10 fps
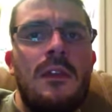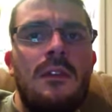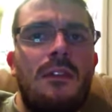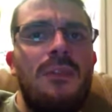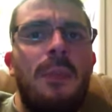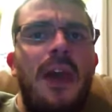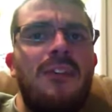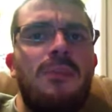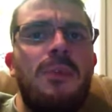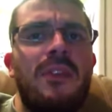So it's
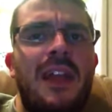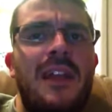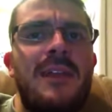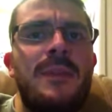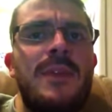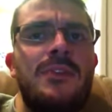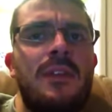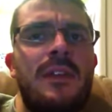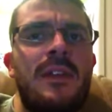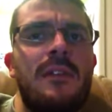possible that I could be
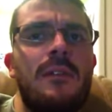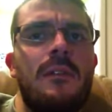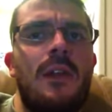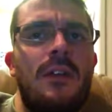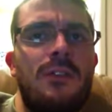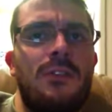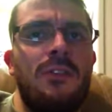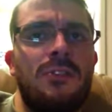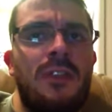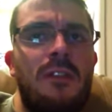joining other
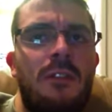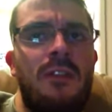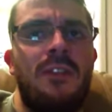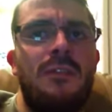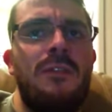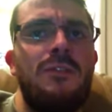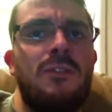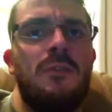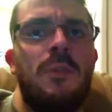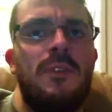social networks in the
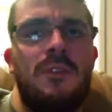future, but